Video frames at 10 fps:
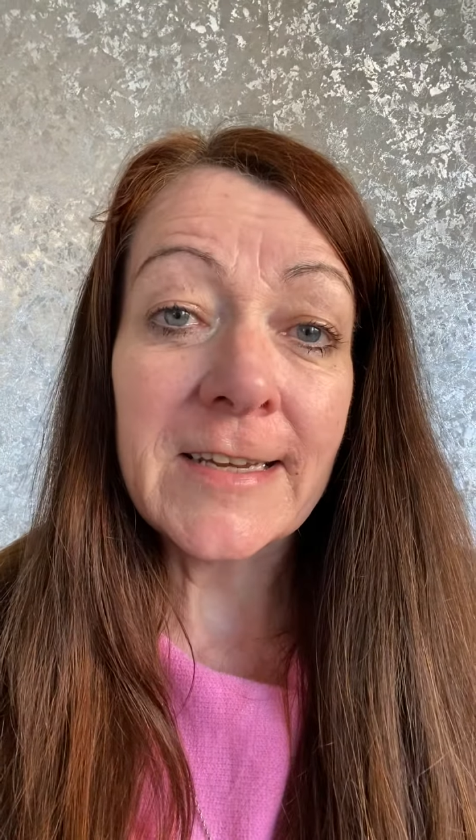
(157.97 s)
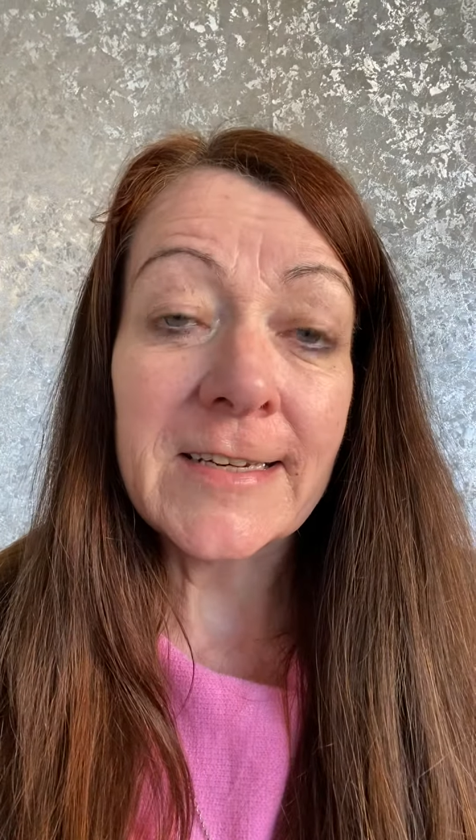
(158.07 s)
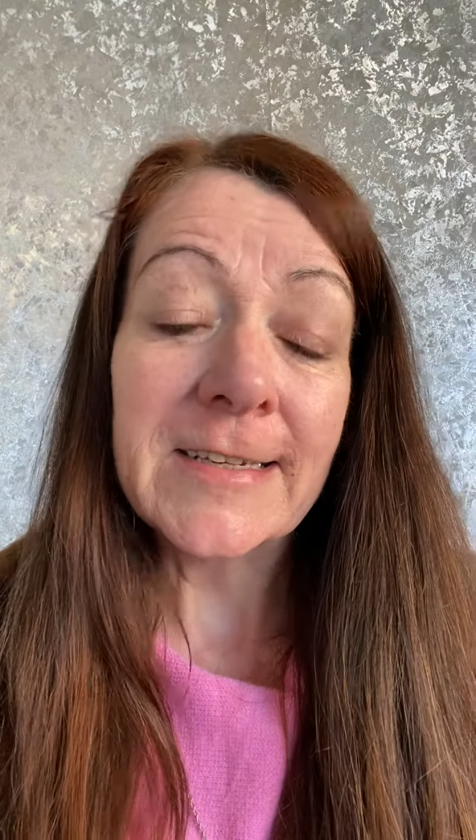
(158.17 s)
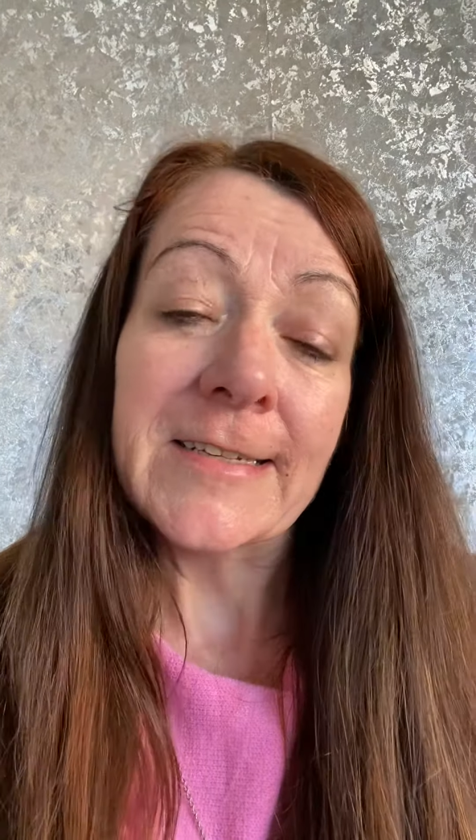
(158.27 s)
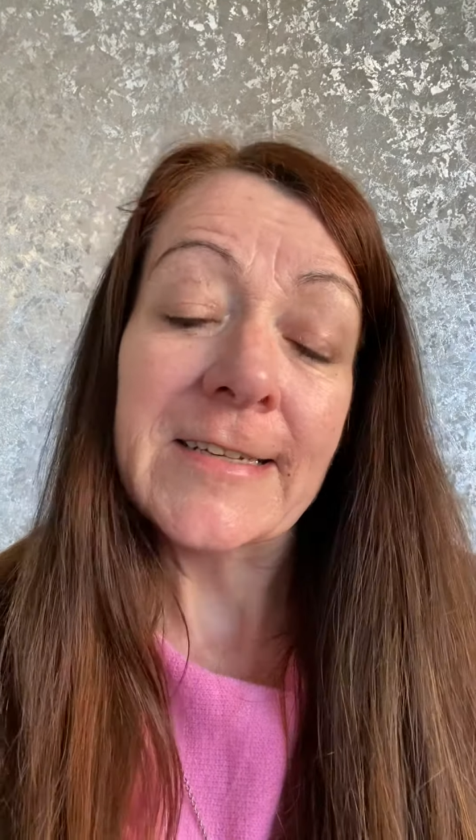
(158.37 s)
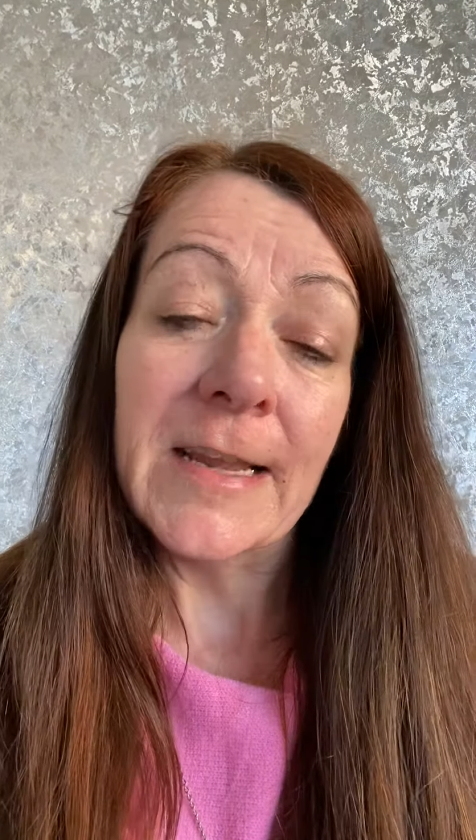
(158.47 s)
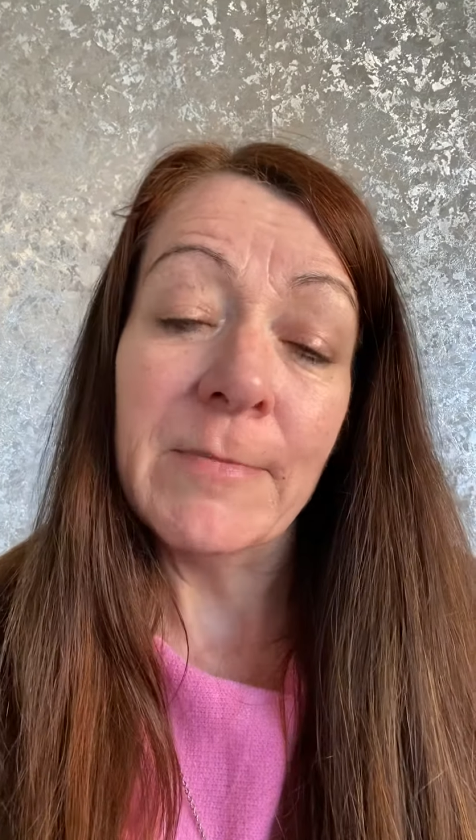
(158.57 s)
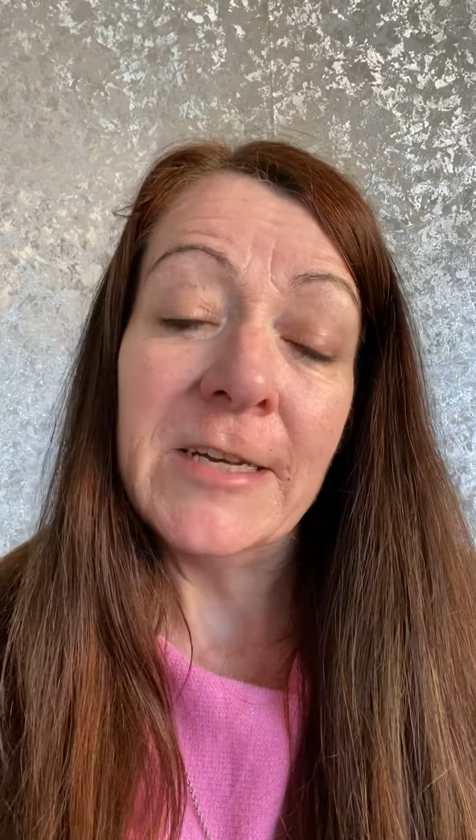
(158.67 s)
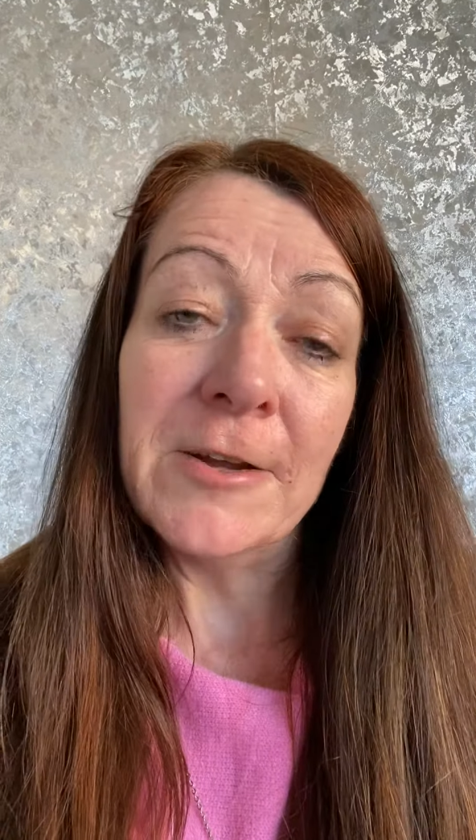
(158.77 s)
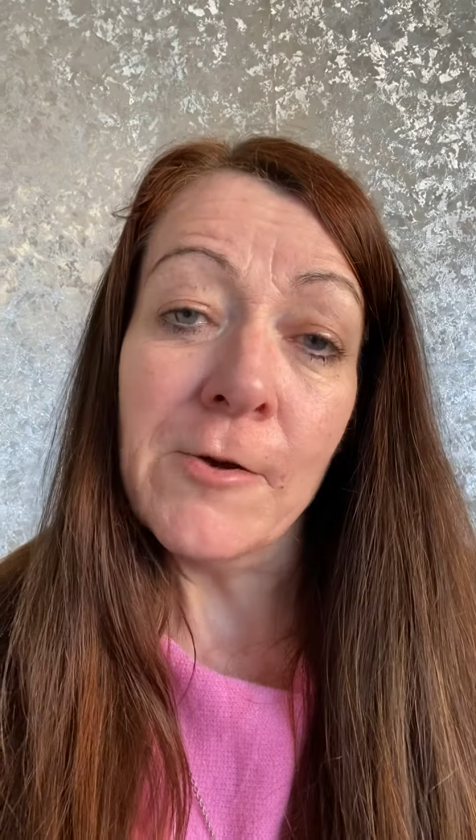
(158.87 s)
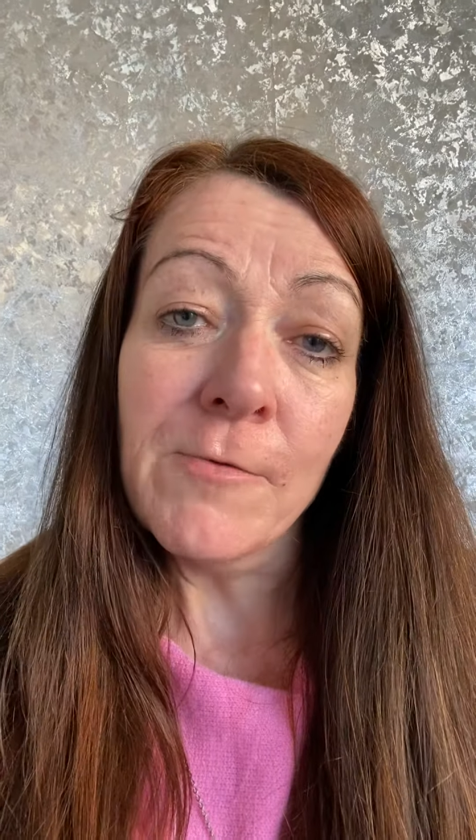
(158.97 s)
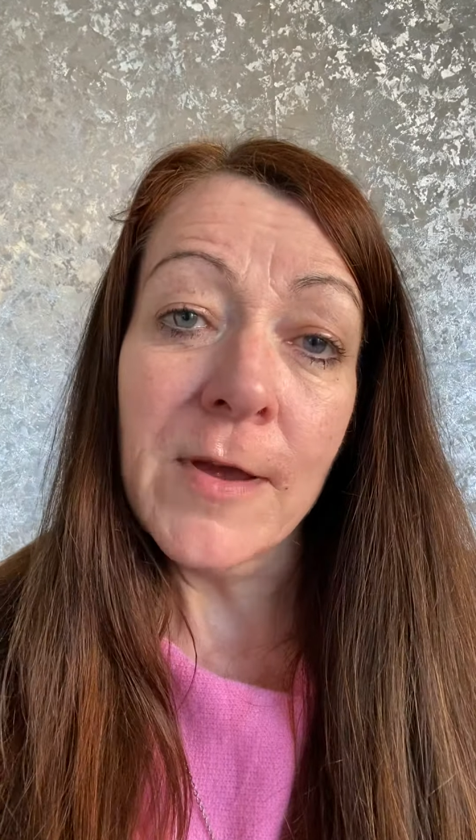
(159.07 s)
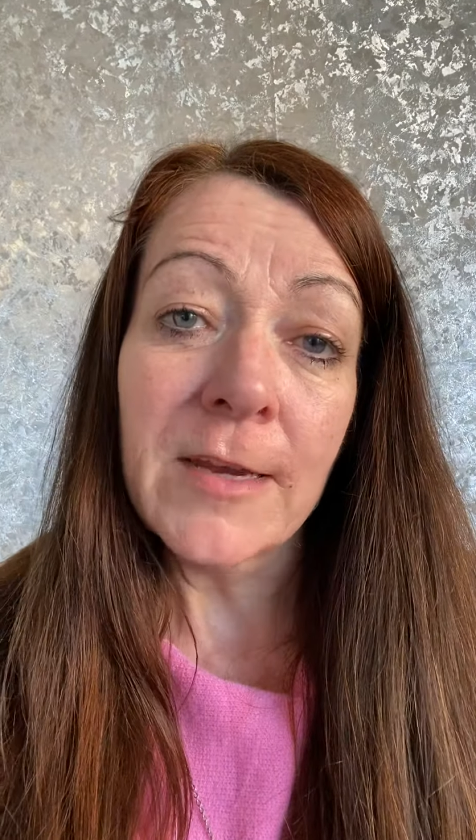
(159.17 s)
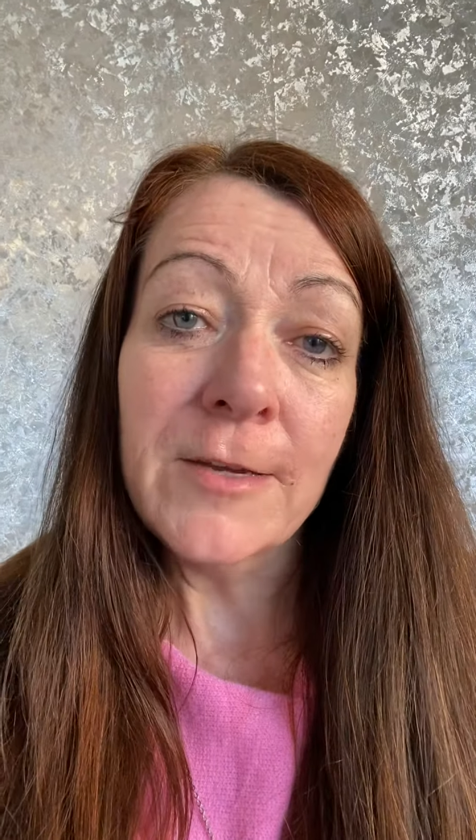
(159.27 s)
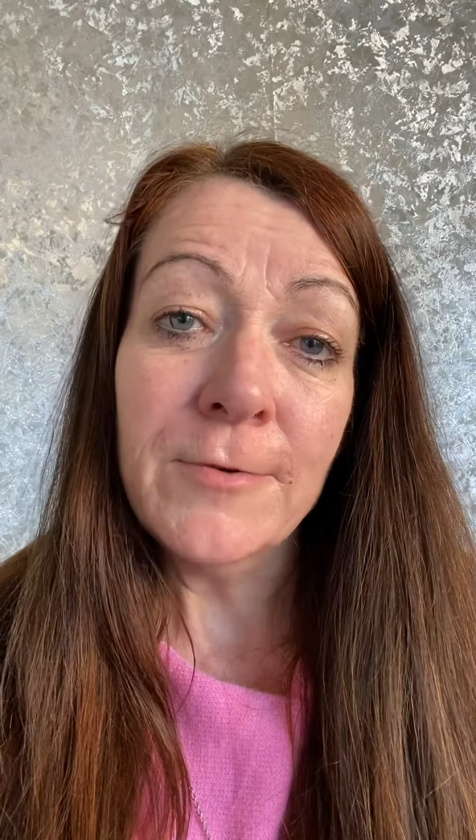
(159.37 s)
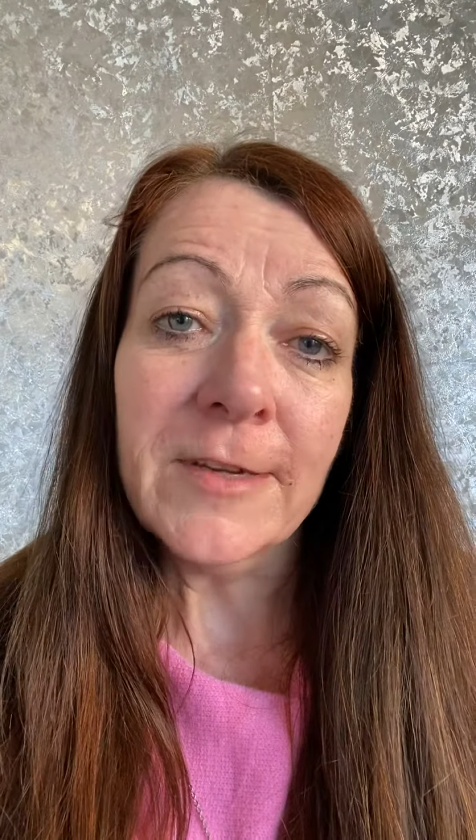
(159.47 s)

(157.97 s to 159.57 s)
and let me know how you